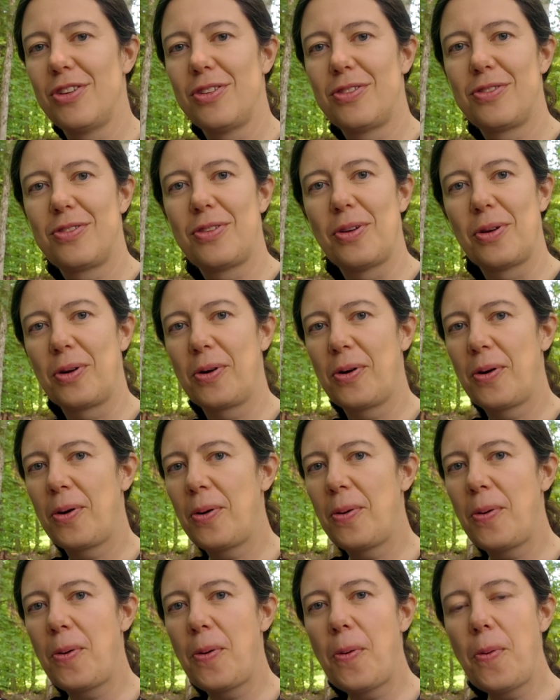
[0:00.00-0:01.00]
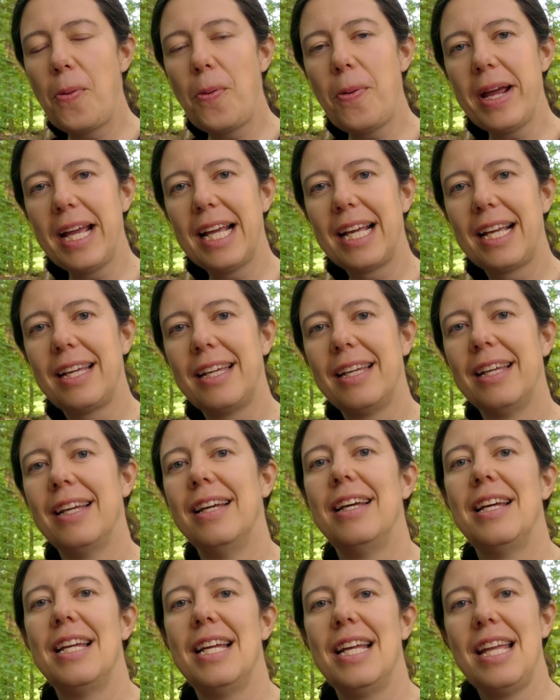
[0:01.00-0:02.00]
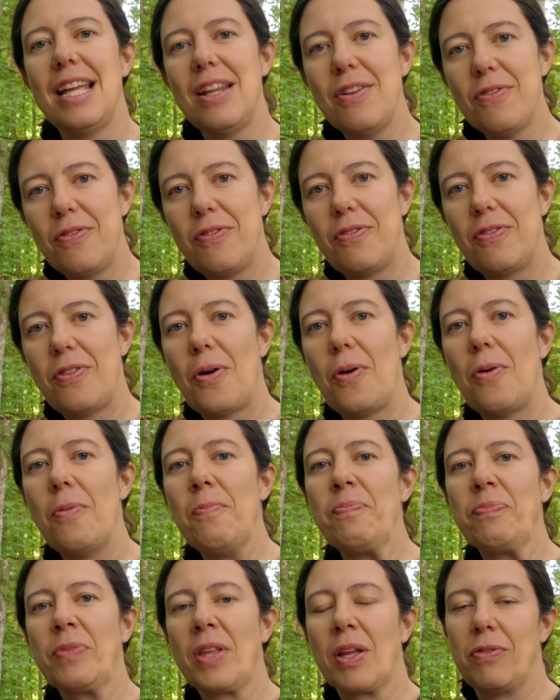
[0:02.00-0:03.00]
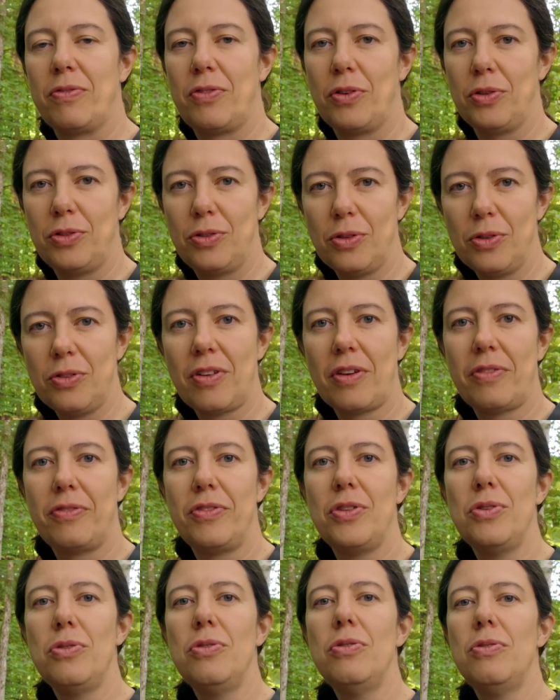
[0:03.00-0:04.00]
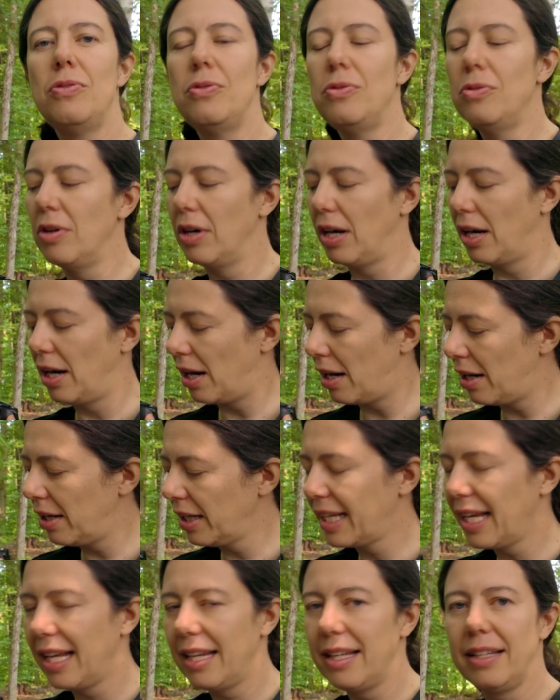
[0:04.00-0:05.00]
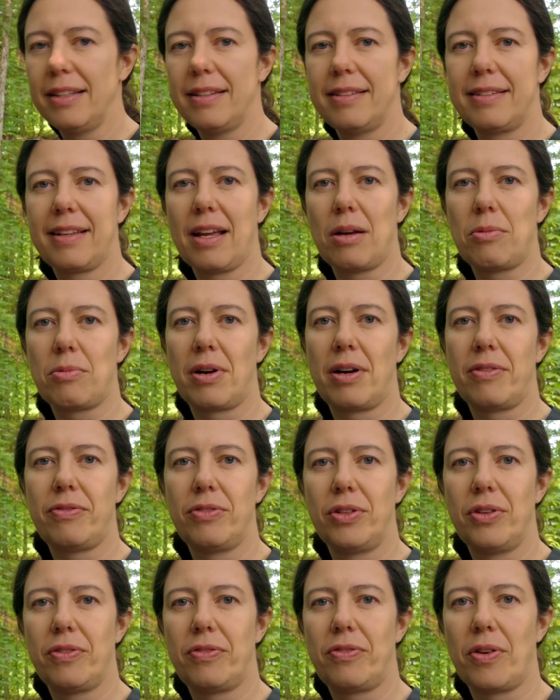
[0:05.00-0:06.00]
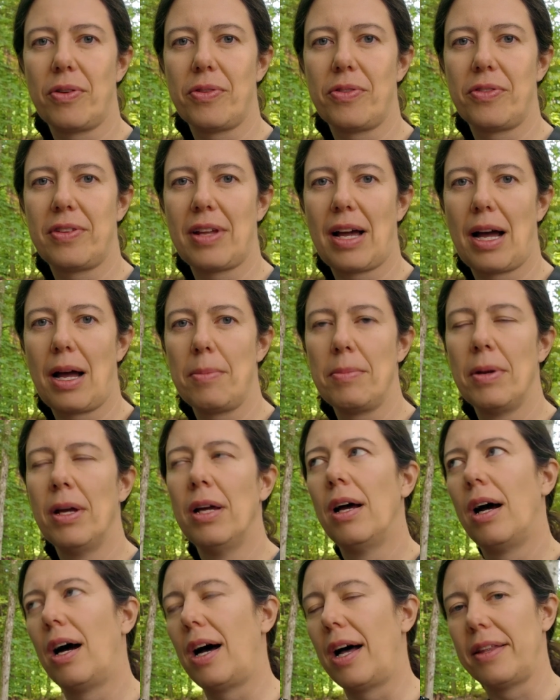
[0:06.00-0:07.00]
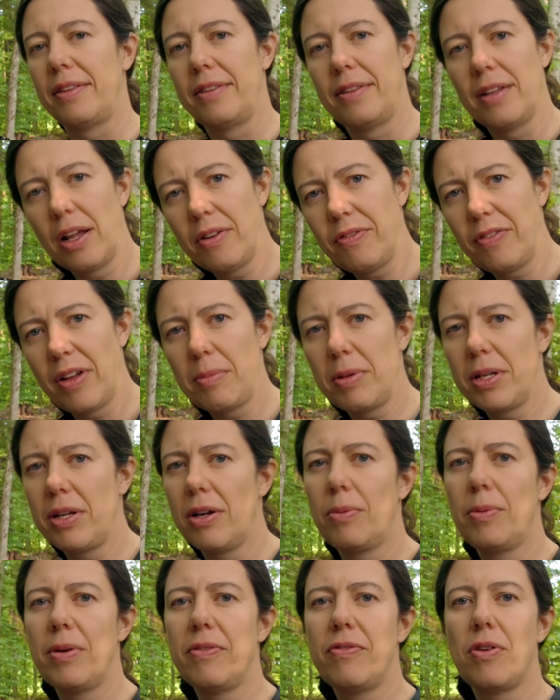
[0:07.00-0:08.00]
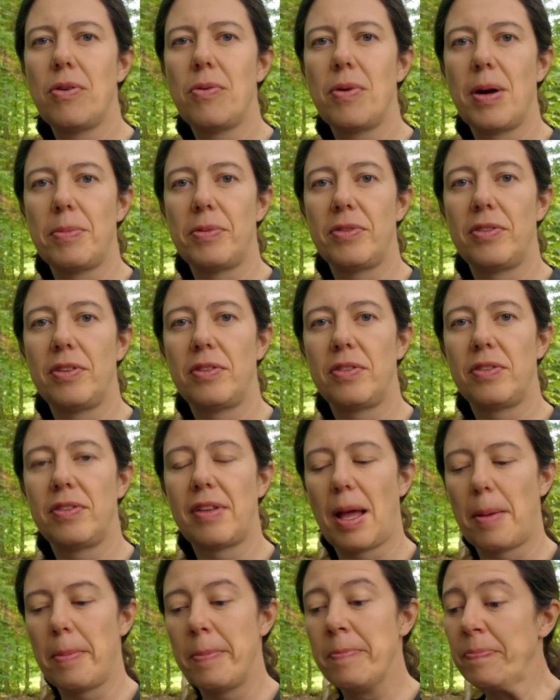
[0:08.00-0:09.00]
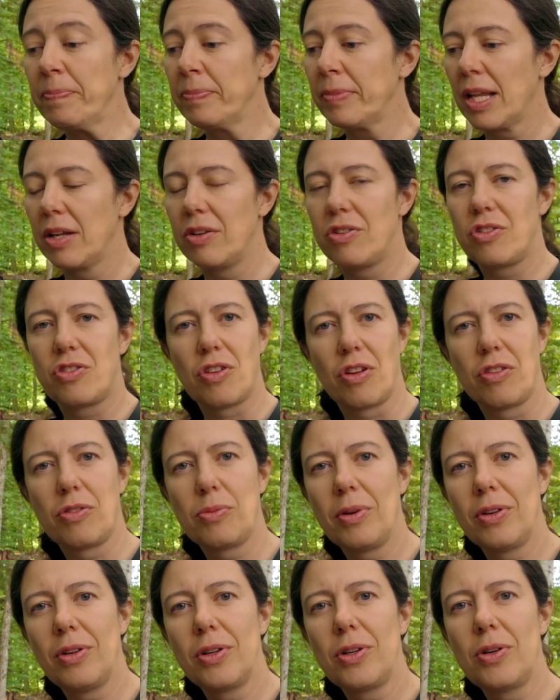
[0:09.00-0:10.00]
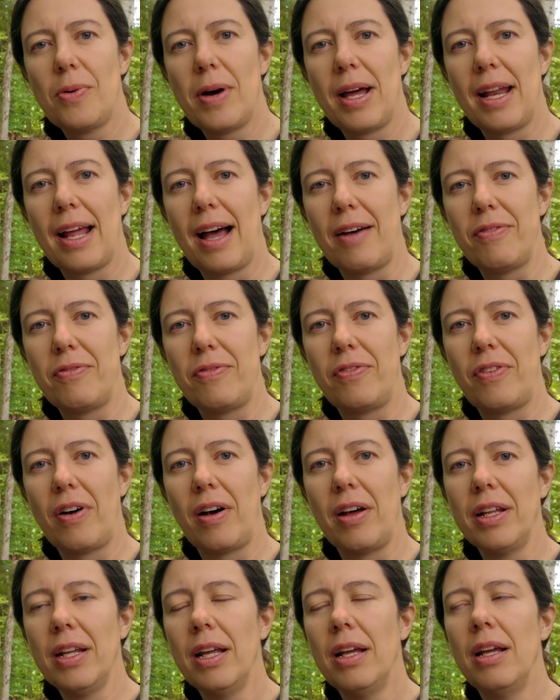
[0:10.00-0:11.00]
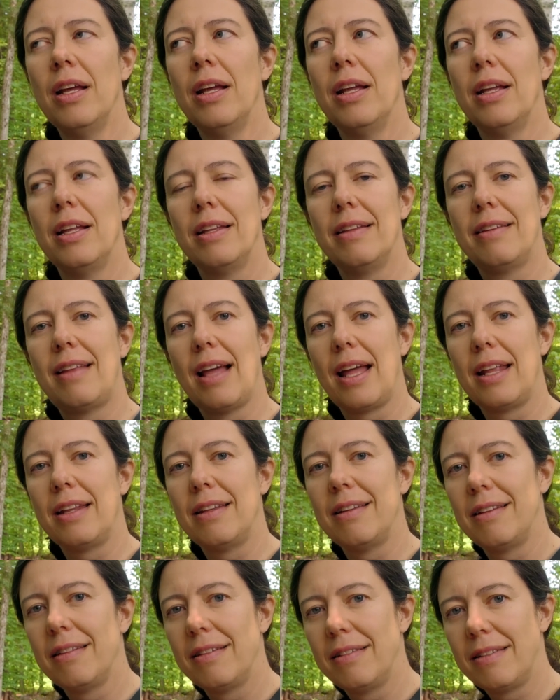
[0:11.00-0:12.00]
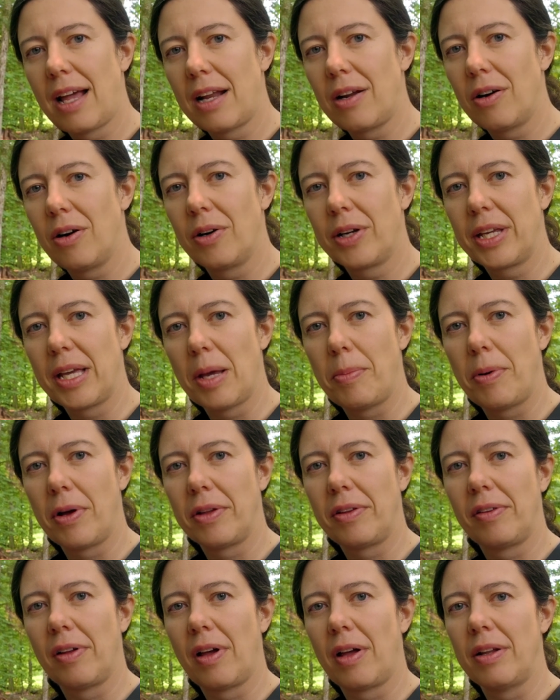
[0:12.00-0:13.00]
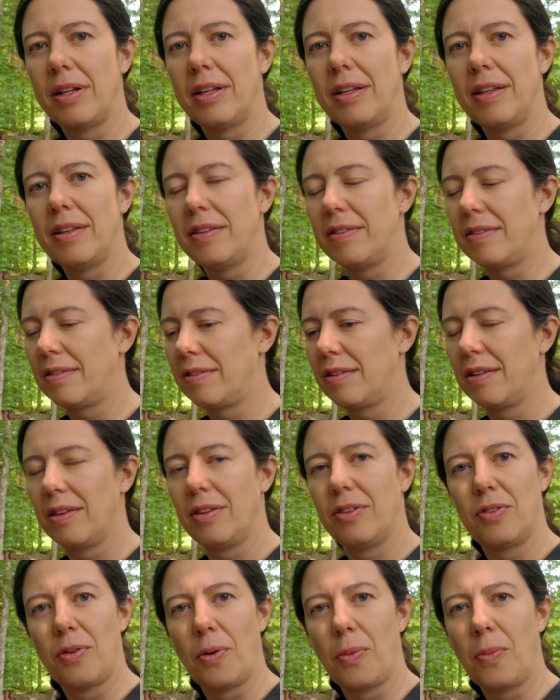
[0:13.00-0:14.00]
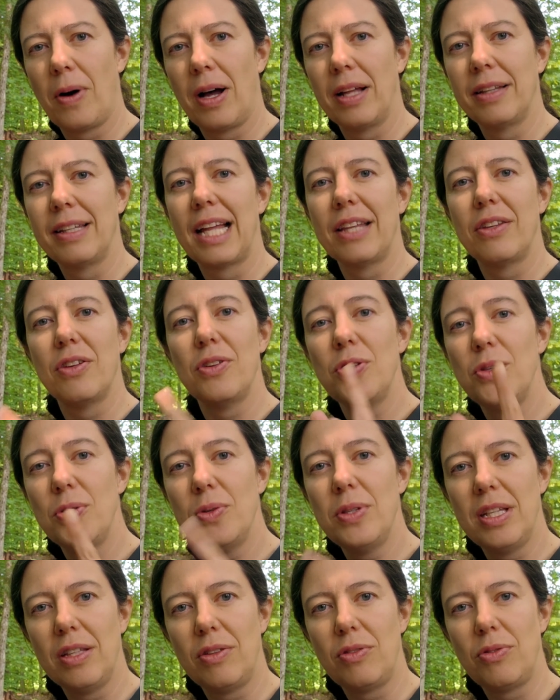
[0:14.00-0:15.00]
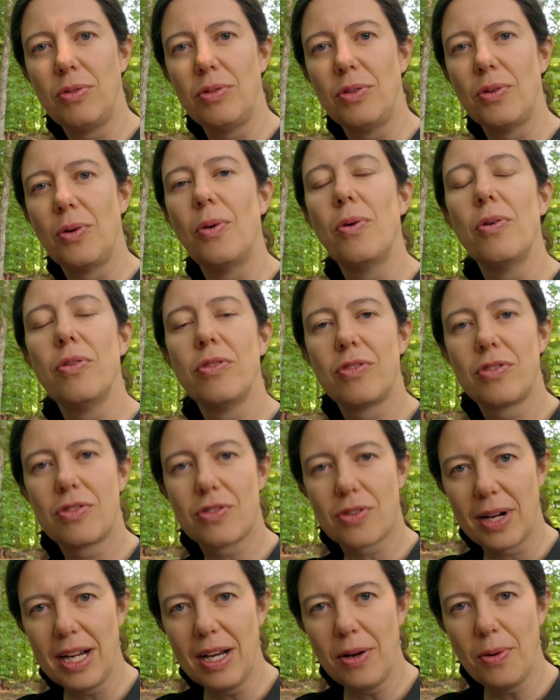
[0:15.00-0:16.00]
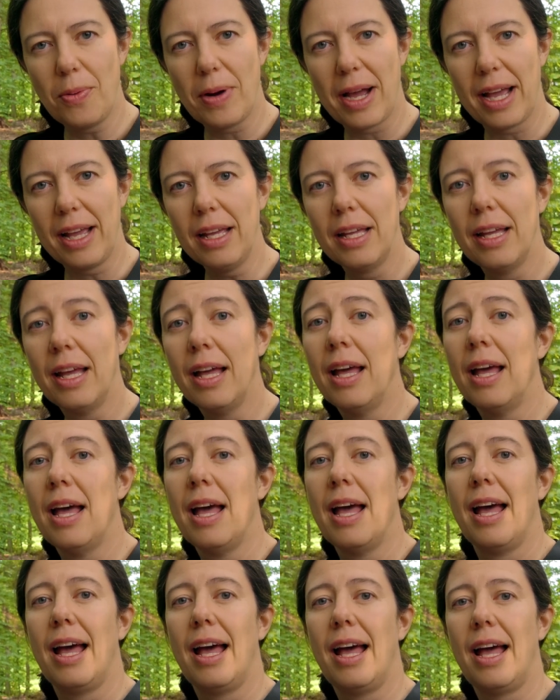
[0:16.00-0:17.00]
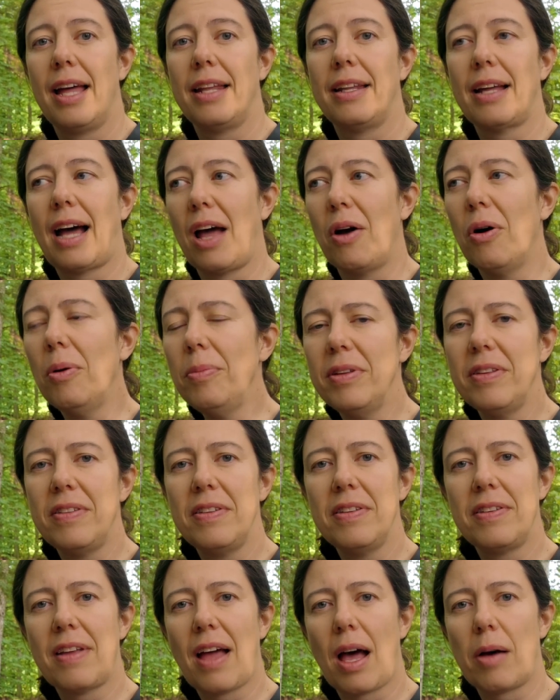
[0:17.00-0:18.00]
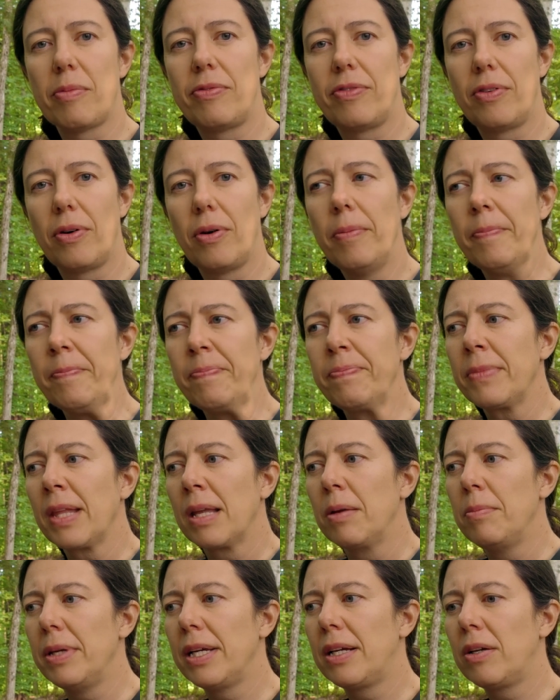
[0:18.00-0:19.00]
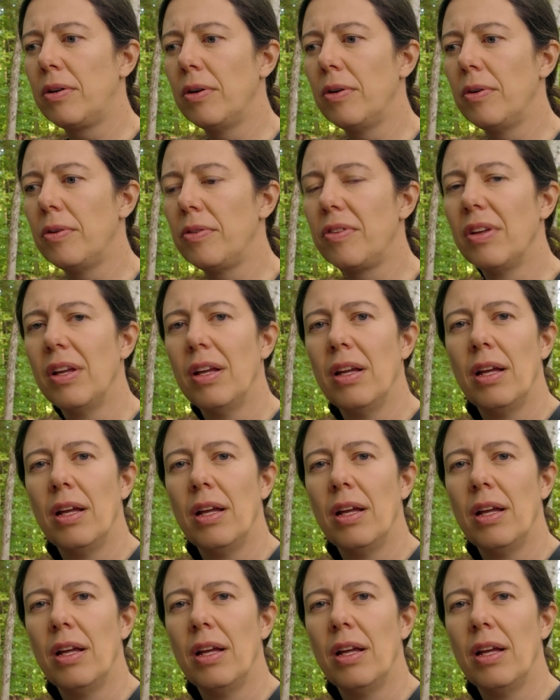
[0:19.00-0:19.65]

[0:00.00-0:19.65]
just a quick info for those of you who are getting this camera for the first time, are not familiar with OM system, just want to go and have fun. Then that OK button is the one that you need to know straight away. And I hope this is helpful, because